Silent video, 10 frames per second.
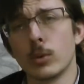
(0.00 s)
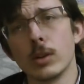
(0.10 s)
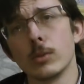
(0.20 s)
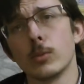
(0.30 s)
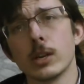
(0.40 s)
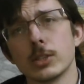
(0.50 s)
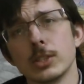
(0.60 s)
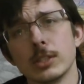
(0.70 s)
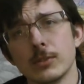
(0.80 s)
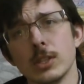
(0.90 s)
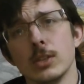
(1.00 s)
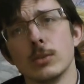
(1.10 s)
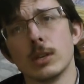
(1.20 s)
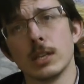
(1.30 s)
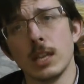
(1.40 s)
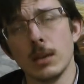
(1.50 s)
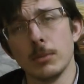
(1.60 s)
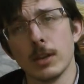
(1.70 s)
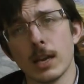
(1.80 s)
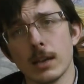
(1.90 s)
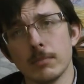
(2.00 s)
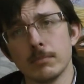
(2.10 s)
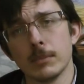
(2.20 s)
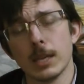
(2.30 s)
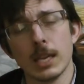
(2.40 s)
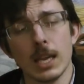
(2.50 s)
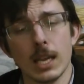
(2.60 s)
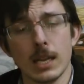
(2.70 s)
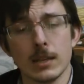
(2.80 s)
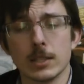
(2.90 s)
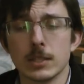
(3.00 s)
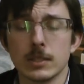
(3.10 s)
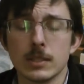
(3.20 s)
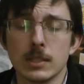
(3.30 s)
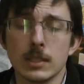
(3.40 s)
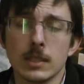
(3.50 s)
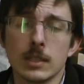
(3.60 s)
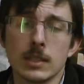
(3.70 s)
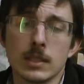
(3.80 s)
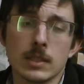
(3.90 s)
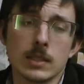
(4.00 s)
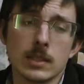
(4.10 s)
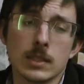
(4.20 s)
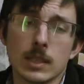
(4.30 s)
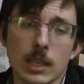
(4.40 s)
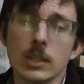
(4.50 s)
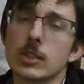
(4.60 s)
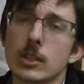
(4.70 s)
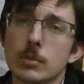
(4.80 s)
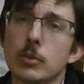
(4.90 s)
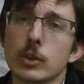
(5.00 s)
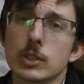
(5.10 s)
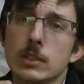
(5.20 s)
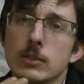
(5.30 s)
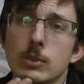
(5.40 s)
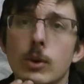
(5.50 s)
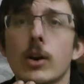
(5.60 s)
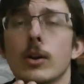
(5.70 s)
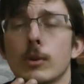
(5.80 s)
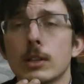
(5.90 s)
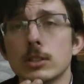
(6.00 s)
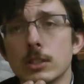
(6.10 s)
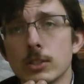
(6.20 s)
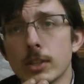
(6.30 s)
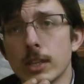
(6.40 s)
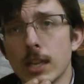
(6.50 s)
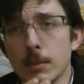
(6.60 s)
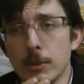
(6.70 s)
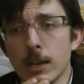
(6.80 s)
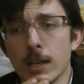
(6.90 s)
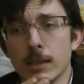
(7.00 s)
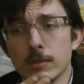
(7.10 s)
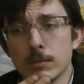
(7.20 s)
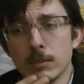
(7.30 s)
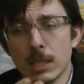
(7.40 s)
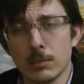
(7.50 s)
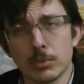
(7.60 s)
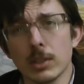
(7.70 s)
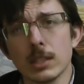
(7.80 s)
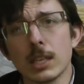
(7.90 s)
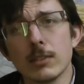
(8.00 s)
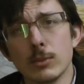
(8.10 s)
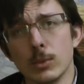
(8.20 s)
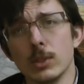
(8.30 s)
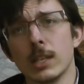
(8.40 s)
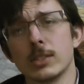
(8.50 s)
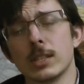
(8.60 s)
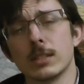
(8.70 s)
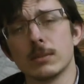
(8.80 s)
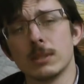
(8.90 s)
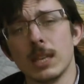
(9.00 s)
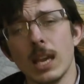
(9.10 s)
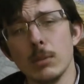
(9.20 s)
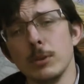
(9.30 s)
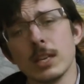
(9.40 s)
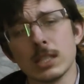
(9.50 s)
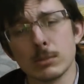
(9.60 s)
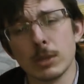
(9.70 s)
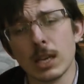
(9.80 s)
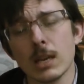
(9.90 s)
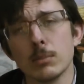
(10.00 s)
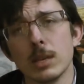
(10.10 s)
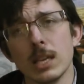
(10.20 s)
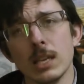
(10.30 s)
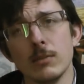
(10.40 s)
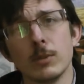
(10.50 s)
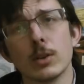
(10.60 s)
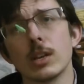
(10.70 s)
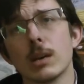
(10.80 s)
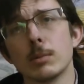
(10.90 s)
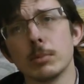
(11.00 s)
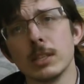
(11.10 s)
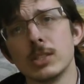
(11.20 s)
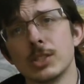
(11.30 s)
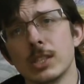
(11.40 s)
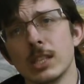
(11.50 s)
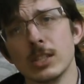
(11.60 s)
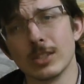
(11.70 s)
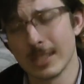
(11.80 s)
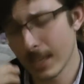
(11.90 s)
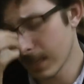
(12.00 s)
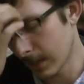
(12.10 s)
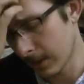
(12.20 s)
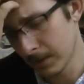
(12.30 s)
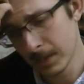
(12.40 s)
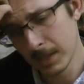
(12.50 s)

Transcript: we're watching this video on an API, and at least a good portion of you are watching this on an API, and probably not even realizing it. APIs have become a very commonplace in today's society.